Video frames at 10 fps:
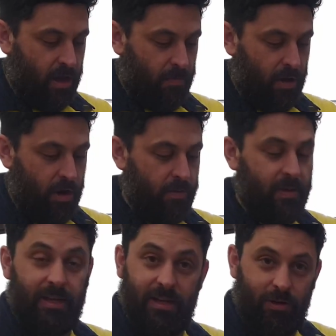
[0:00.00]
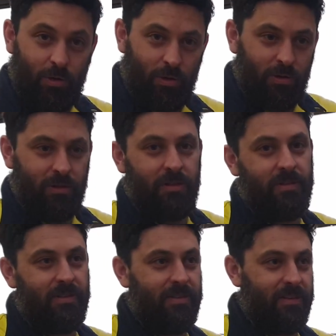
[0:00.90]
I'm hoping it all
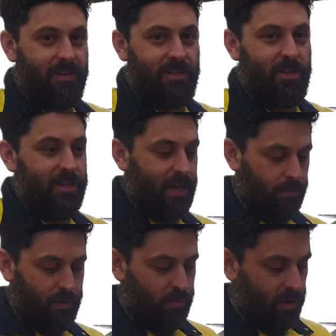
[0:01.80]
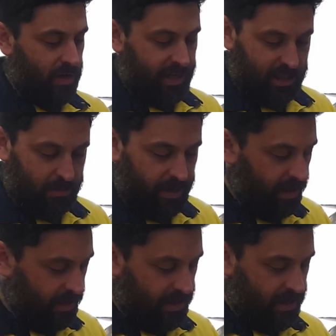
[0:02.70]
turns up with what I
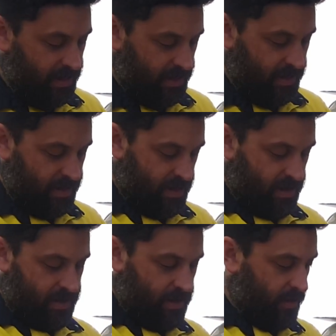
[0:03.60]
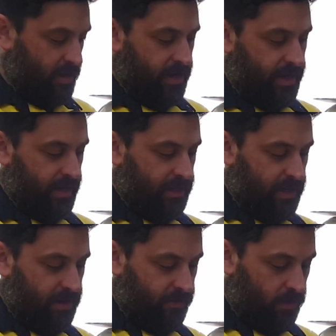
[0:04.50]
expect. Let's
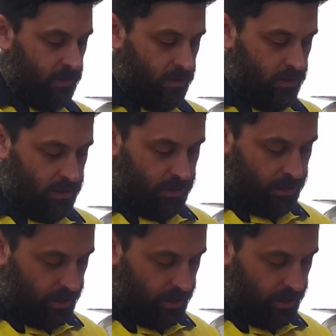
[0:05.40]
have a look.